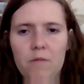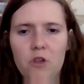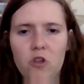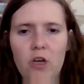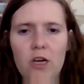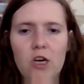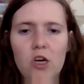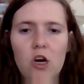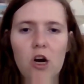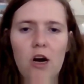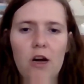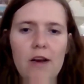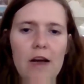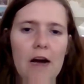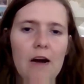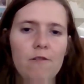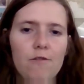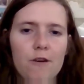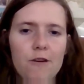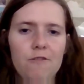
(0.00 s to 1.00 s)
later on
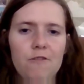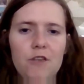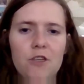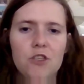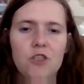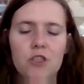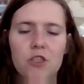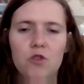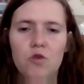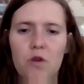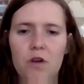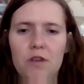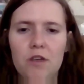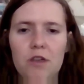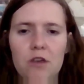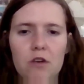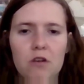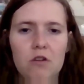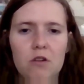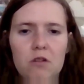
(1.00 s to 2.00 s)
after I finish this one,
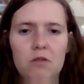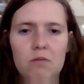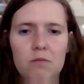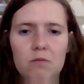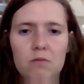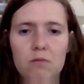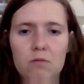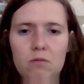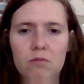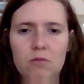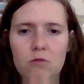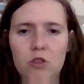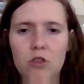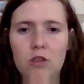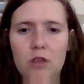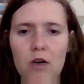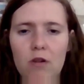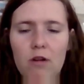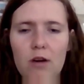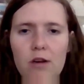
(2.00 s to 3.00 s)
then I'll do
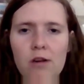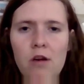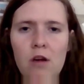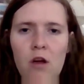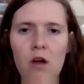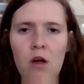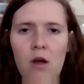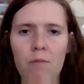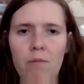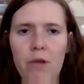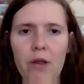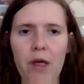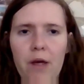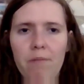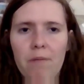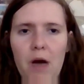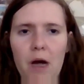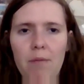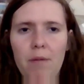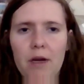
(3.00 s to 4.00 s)
another one. But
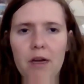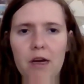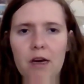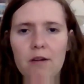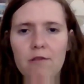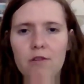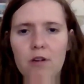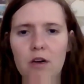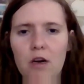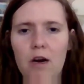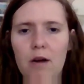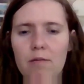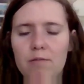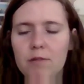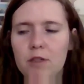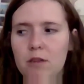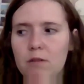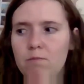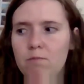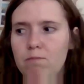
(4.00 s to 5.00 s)
then I might cover
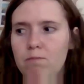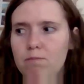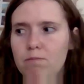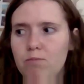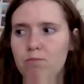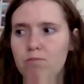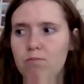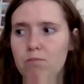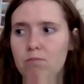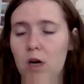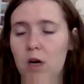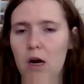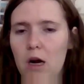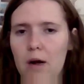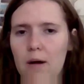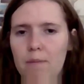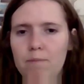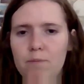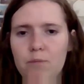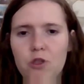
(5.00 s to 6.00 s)

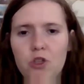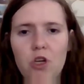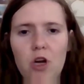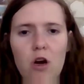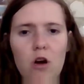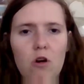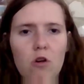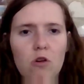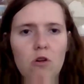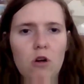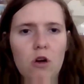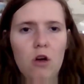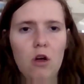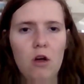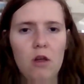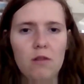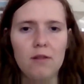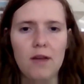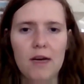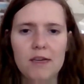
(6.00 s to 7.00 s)
the show
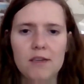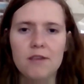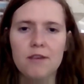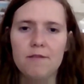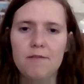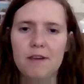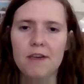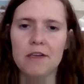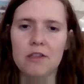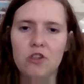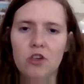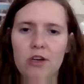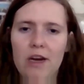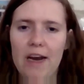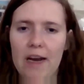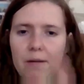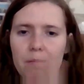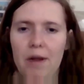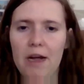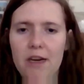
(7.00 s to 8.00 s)
Last of Us or
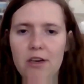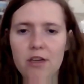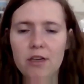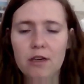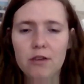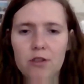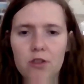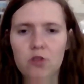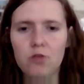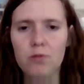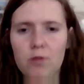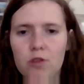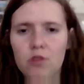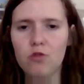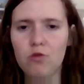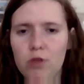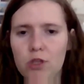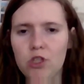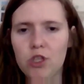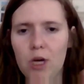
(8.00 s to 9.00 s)
anime, just to
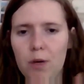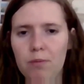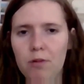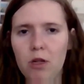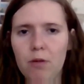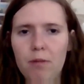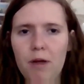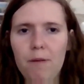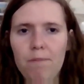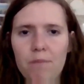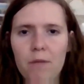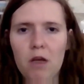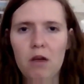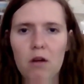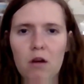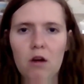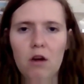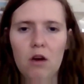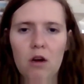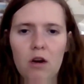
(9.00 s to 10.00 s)
switch up a little bit.
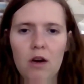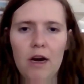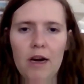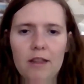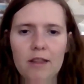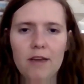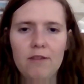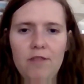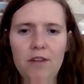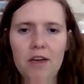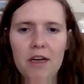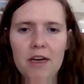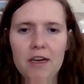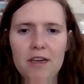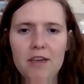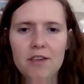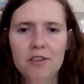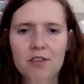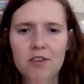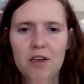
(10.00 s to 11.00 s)
All right, love you
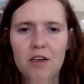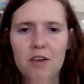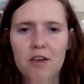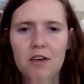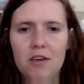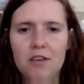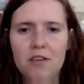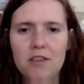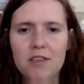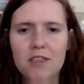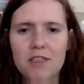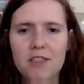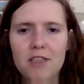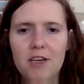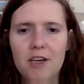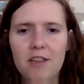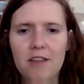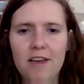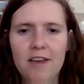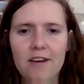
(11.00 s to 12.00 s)
guys, and I'll see
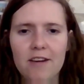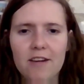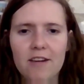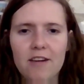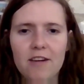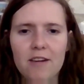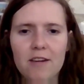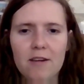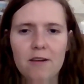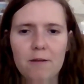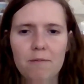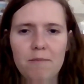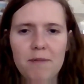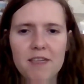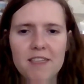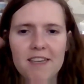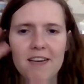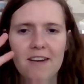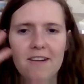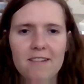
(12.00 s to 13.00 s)
y'all later.
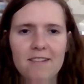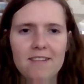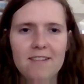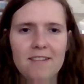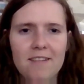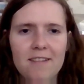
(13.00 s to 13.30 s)
Peace out.